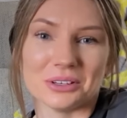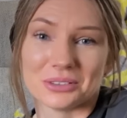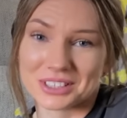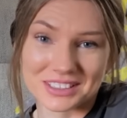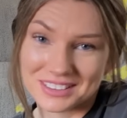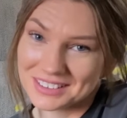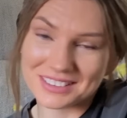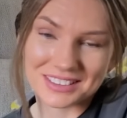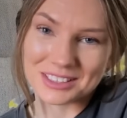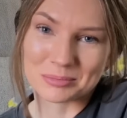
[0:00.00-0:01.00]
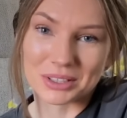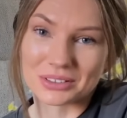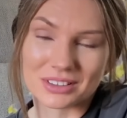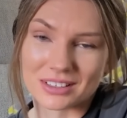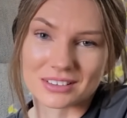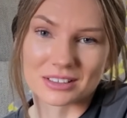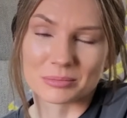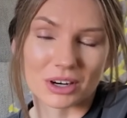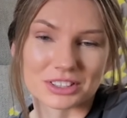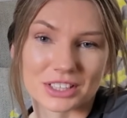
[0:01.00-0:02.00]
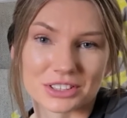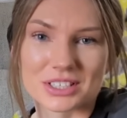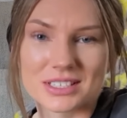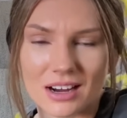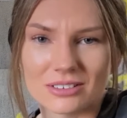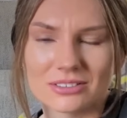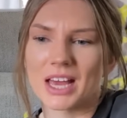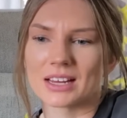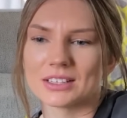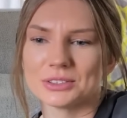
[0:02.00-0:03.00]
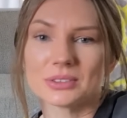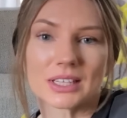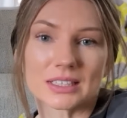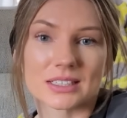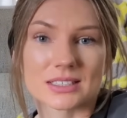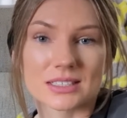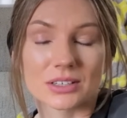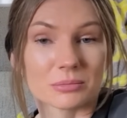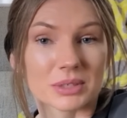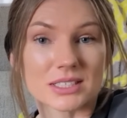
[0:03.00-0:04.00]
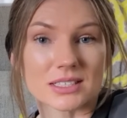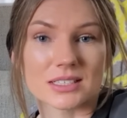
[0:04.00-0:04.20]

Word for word: You could build the project yourself. And I do think it is a good business